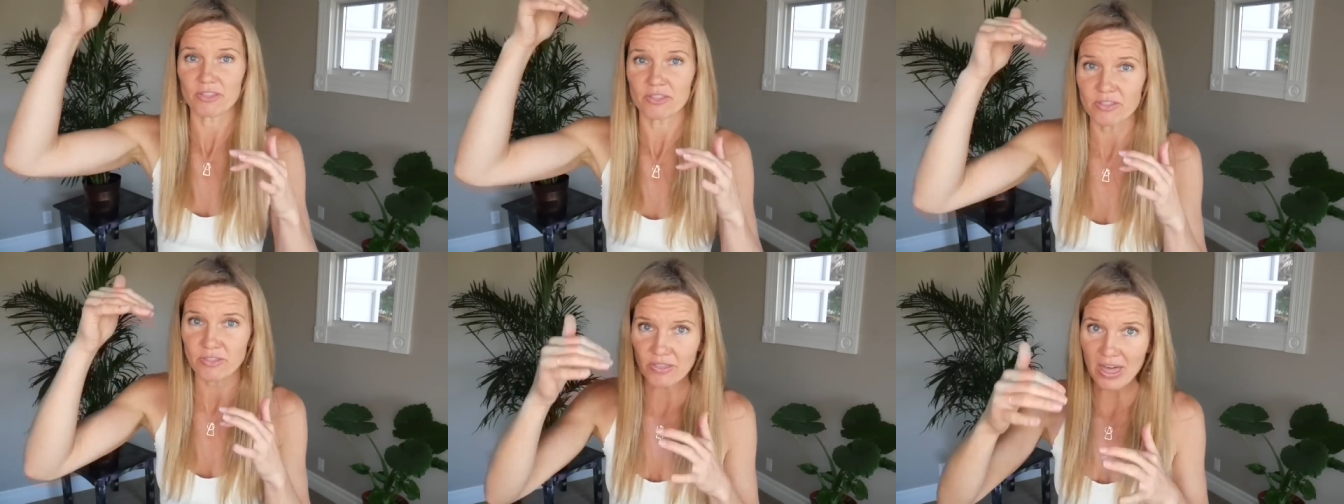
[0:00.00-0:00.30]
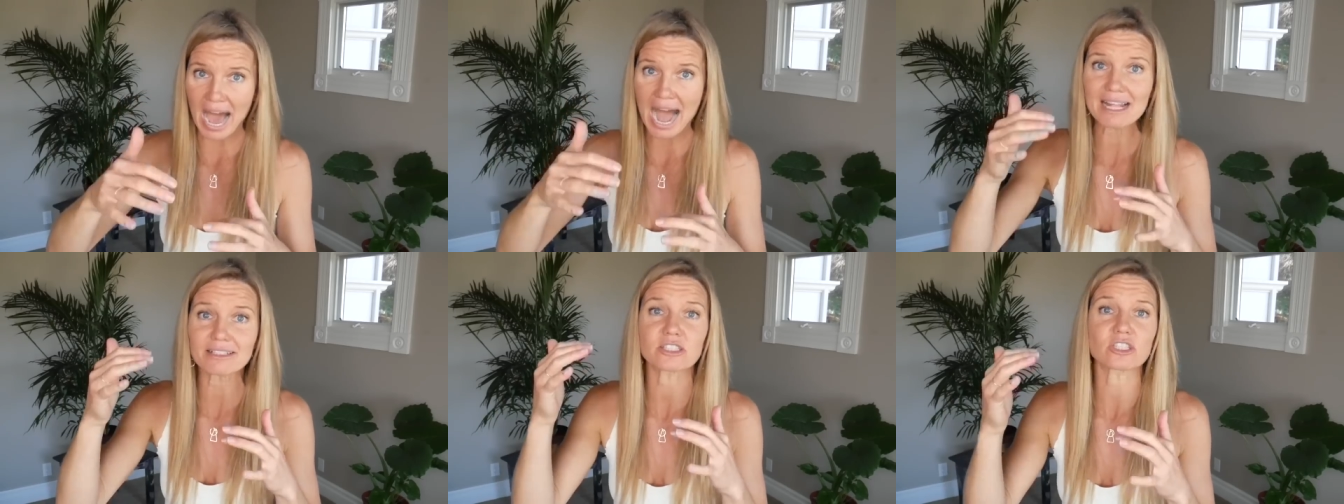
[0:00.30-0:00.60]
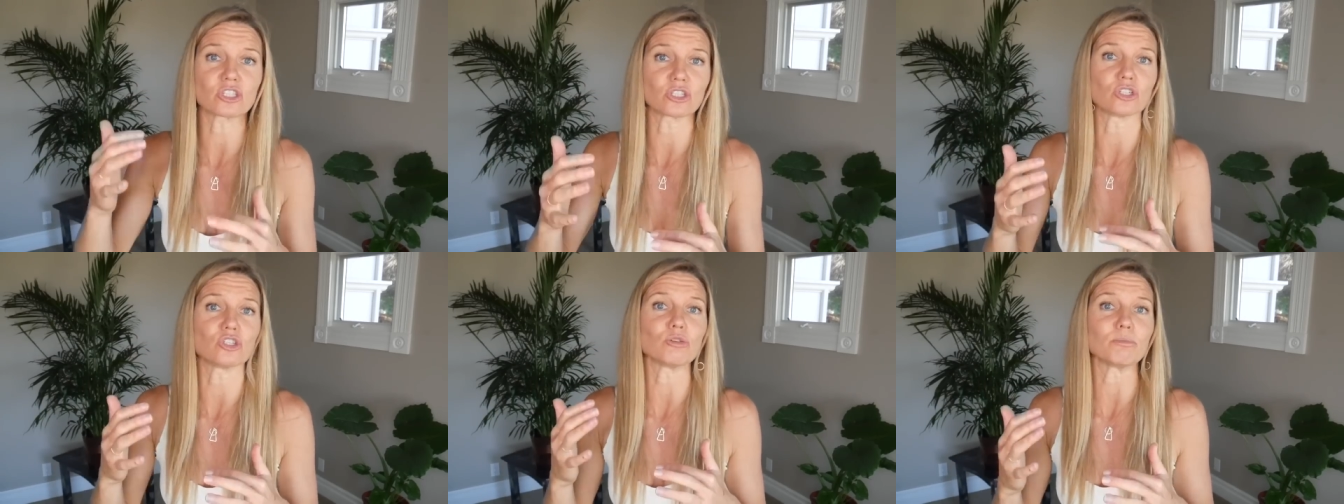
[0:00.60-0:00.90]
That's
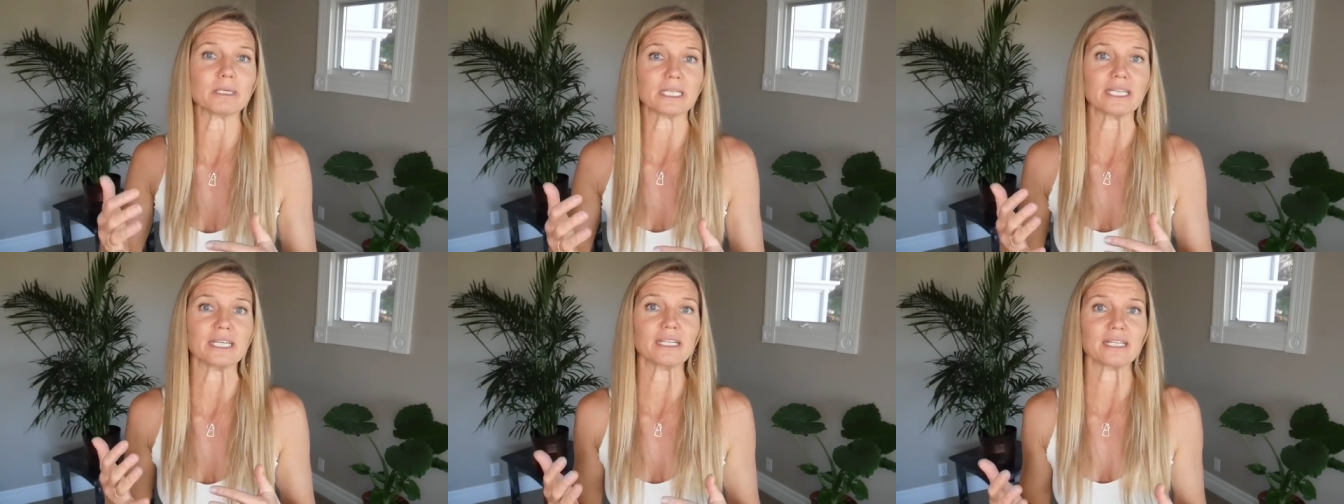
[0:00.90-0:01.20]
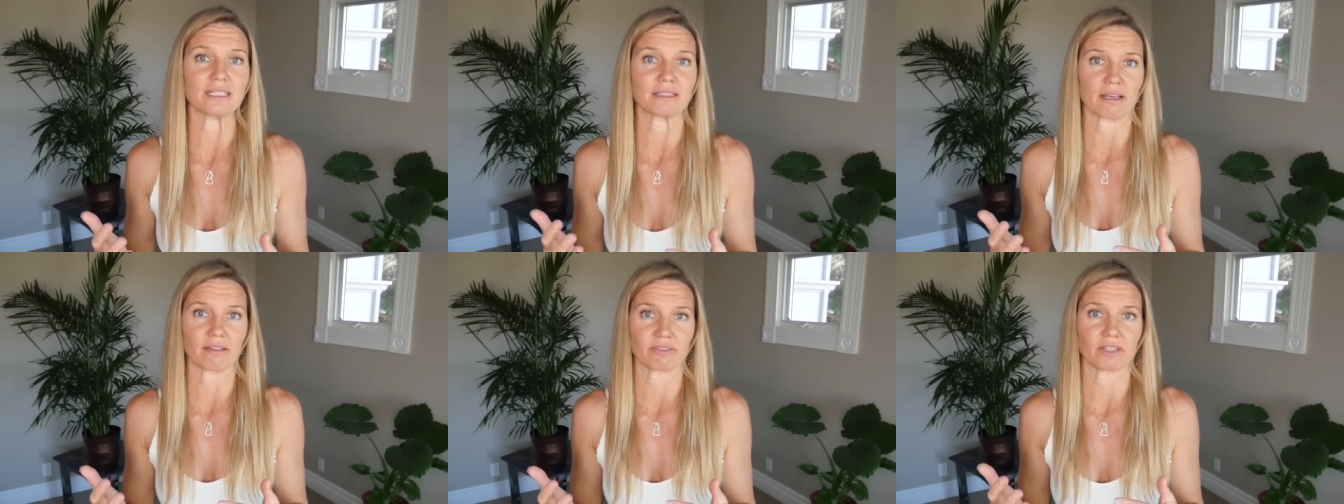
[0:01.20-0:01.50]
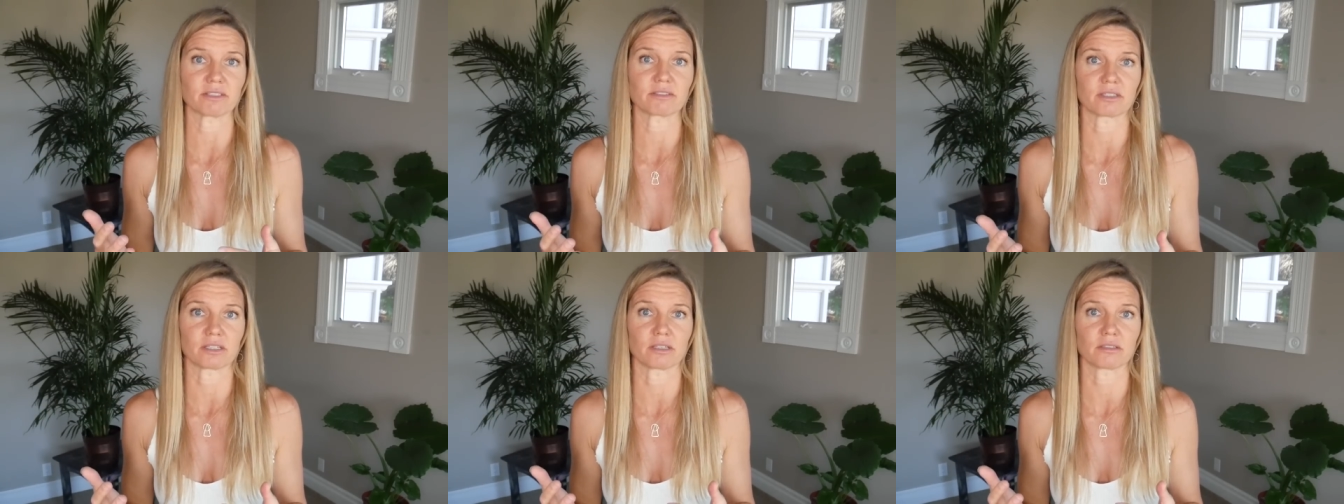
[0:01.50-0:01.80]
the new beginning that
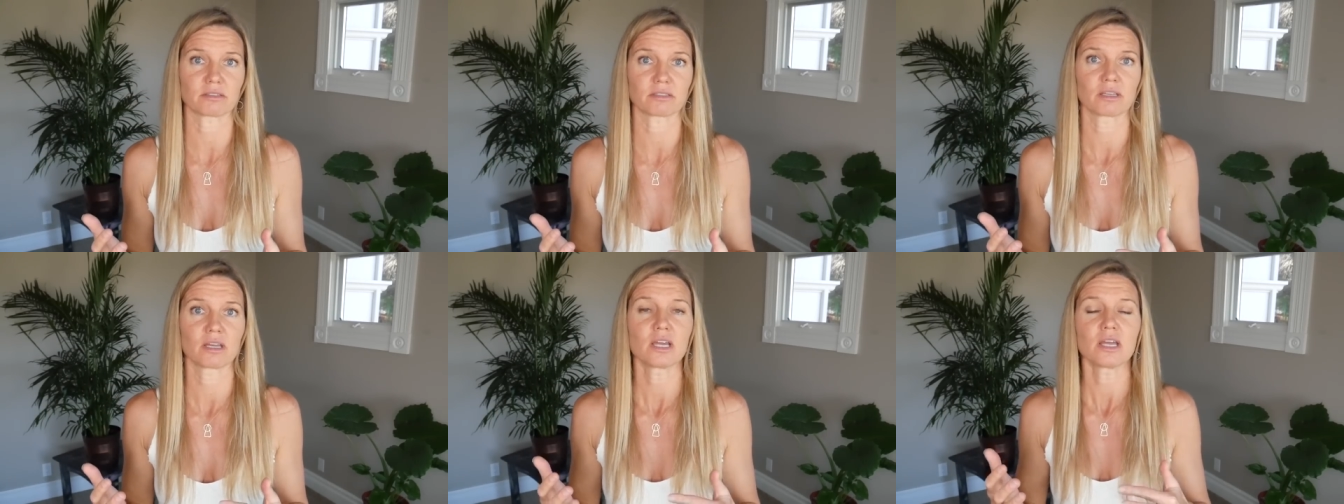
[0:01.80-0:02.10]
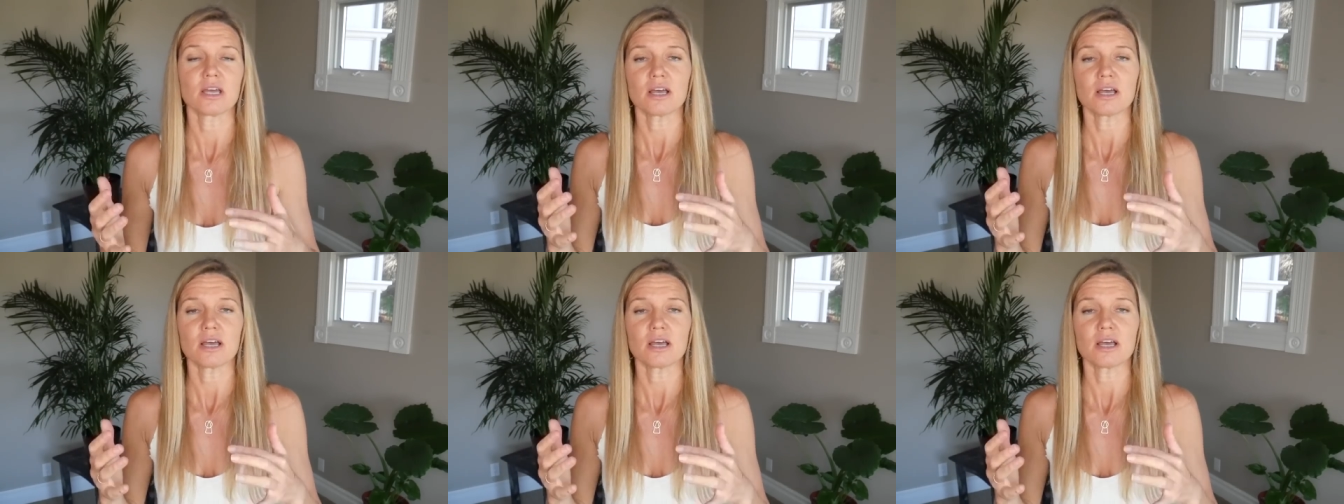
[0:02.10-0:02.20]
this is.